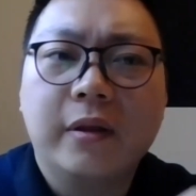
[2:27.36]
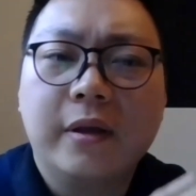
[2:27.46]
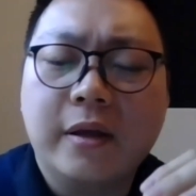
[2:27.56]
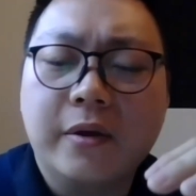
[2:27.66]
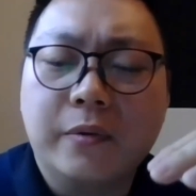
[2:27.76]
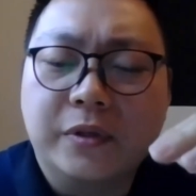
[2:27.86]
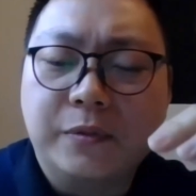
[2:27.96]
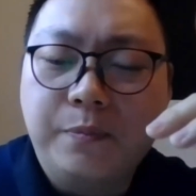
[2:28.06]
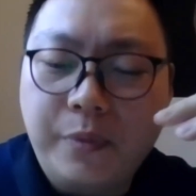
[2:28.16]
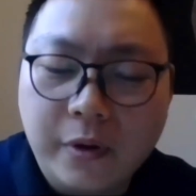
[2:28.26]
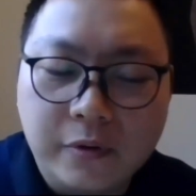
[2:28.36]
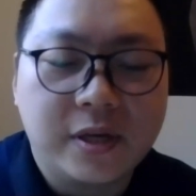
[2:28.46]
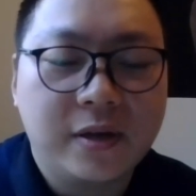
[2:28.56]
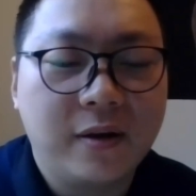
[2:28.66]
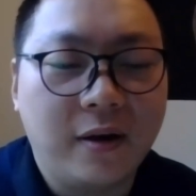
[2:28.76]
it was
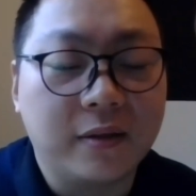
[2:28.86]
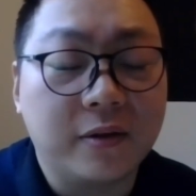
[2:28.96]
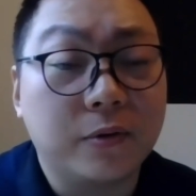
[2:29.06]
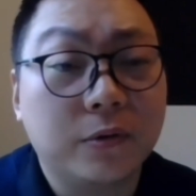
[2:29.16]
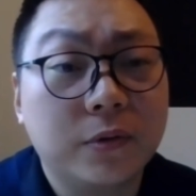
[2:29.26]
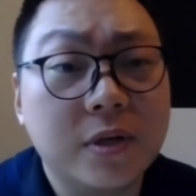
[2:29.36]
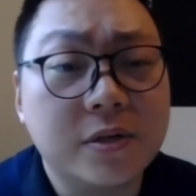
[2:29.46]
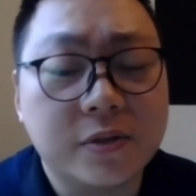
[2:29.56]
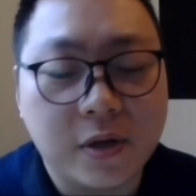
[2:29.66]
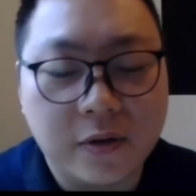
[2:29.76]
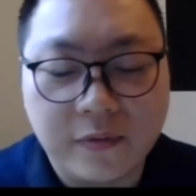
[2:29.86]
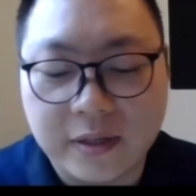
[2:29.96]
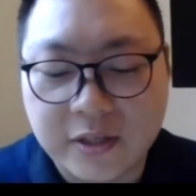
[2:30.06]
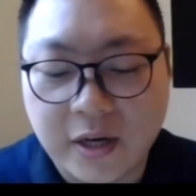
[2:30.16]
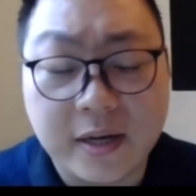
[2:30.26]
built on the ruins of the
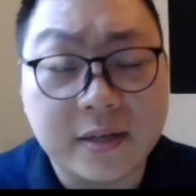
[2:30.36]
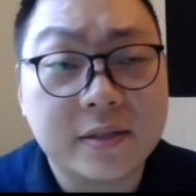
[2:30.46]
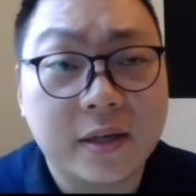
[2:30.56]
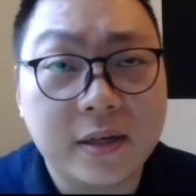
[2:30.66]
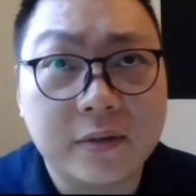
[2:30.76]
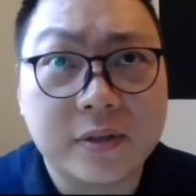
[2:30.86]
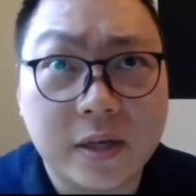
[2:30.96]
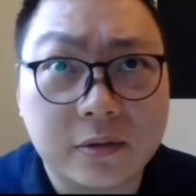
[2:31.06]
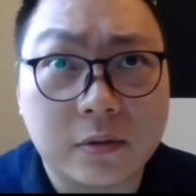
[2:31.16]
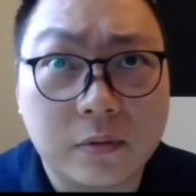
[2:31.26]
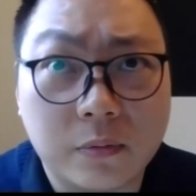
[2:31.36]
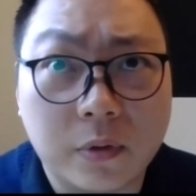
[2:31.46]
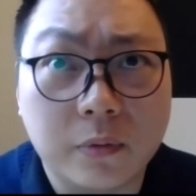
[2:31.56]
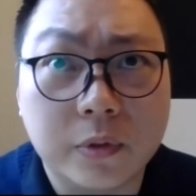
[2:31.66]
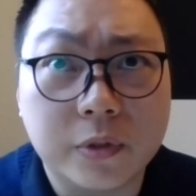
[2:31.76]
Sino-centric
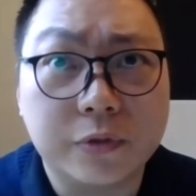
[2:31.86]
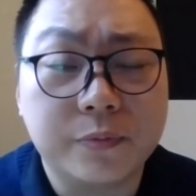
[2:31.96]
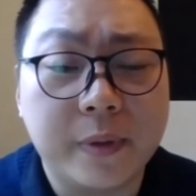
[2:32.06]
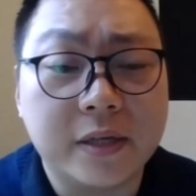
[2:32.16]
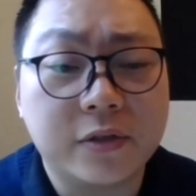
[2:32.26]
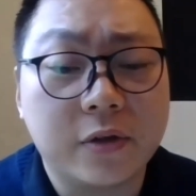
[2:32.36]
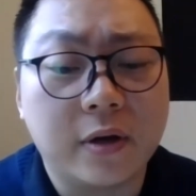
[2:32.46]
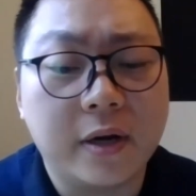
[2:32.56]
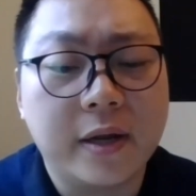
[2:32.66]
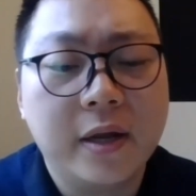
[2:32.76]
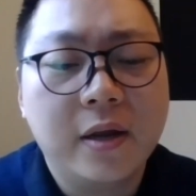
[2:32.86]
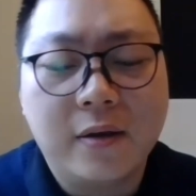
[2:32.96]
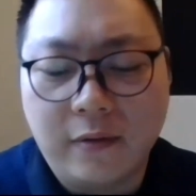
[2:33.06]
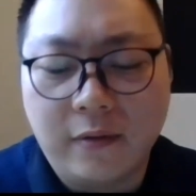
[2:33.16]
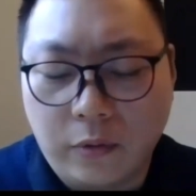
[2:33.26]
world, which is based on a
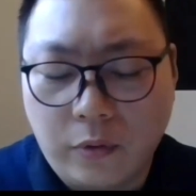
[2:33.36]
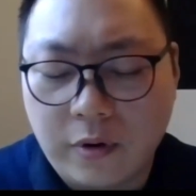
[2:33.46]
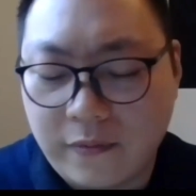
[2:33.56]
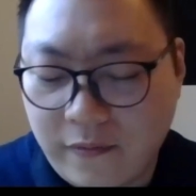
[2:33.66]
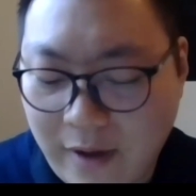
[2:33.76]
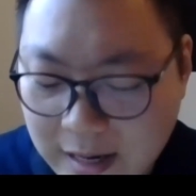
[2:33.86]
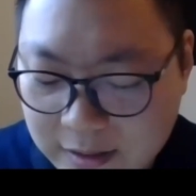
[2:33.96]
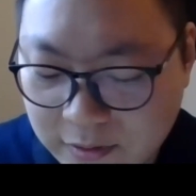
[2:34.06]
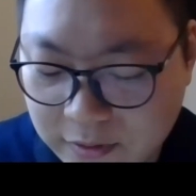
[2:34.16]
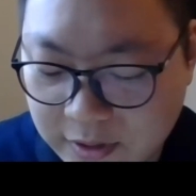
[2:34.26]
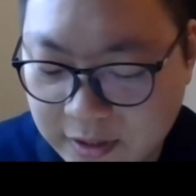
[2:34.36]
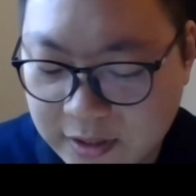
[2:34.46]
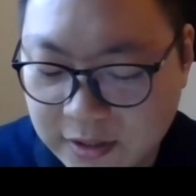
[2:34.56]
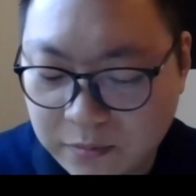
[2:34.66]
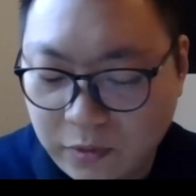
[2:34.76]
lord vassal
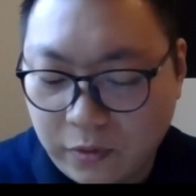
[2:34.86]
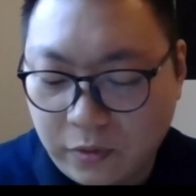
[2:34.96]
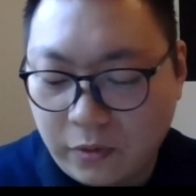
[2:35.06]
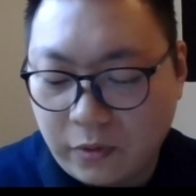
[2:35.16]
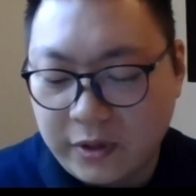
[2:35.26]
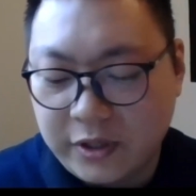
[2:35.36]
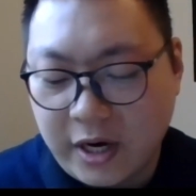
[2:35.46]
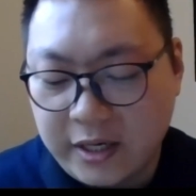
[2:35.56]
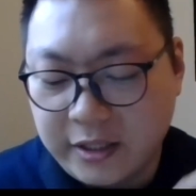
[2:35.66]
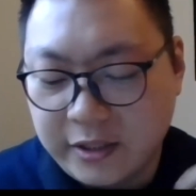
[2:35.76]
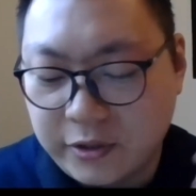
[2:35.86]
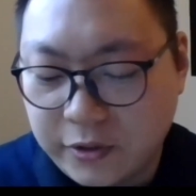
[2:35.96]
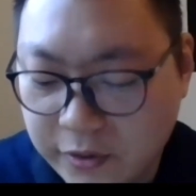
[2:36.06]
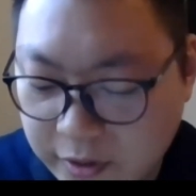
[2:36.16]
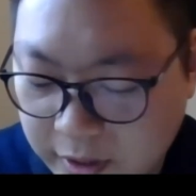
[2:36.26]
system or Chinese
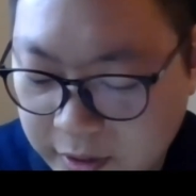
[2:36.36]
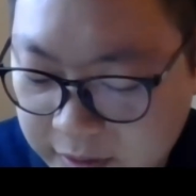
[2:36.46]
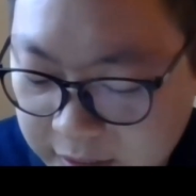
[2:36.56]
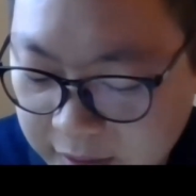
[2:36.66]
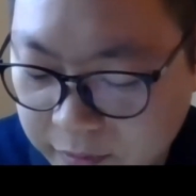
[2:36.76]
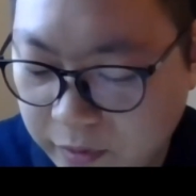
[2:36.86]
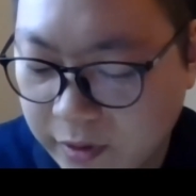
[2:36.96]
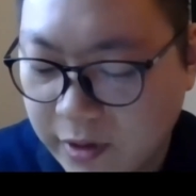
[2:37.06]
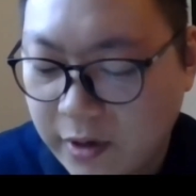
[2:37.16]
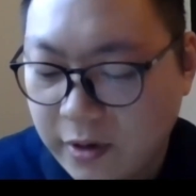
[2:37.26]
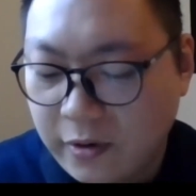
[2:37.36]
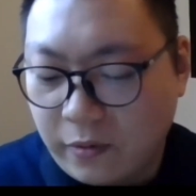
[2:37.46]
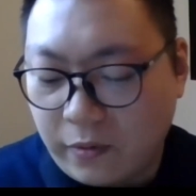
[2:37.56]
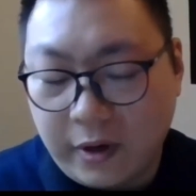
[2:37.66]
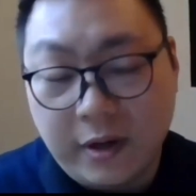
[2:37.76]
suzerainty or
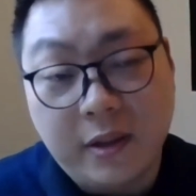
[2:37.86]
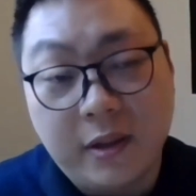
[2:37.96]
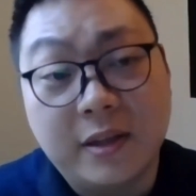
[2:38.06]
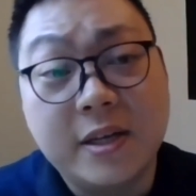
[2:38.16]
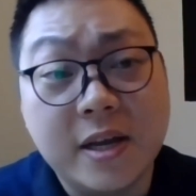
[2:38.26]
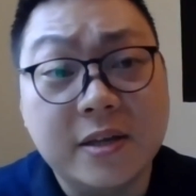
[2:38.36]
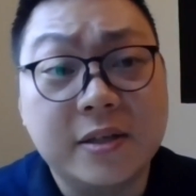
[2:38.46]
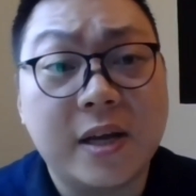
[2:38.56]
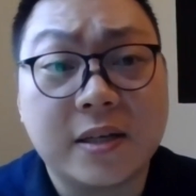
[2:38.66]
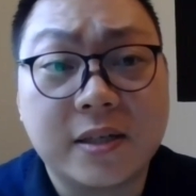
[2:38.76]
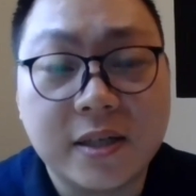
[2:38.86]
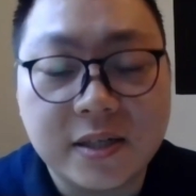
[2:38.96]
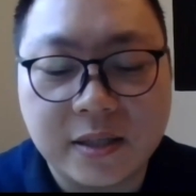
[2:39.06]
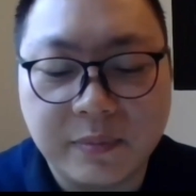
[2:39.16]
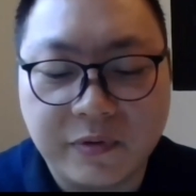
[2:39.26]
the Tianxia
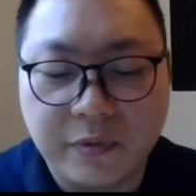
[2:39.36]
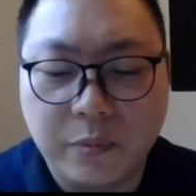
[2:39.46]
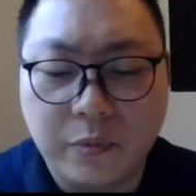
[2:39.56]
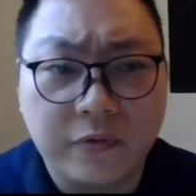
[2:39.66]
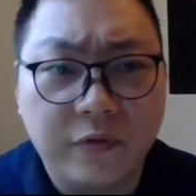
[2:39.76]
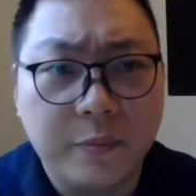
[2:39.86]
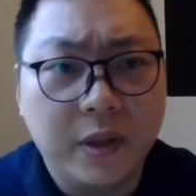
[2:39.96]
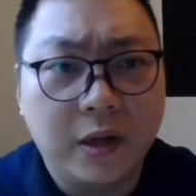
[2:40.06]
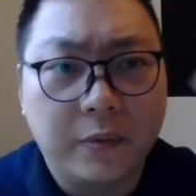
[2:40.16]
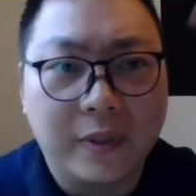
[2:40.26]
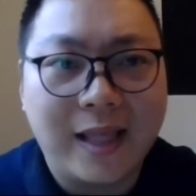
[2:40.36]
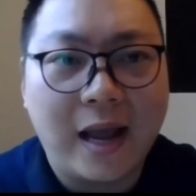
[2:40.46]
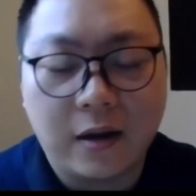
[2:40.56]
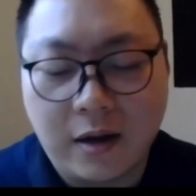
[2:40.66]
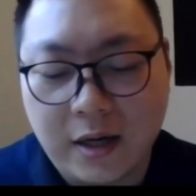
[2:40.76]
system, if you're more familiar with
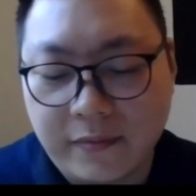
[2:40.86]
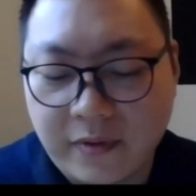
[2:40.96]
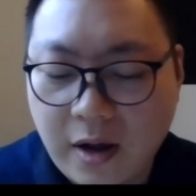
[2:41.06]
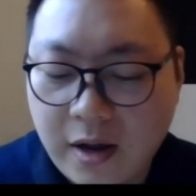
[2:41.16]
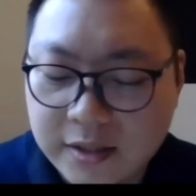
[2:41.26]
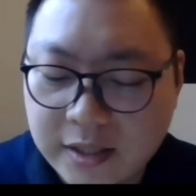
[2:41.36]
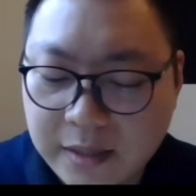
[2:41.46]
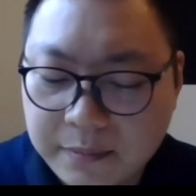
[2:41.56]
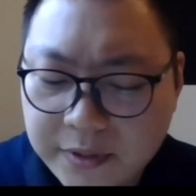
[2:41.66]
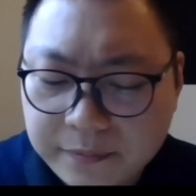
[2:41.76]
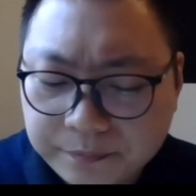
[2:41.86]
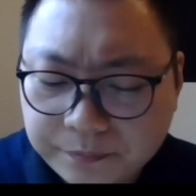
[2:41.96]
that kind of concept.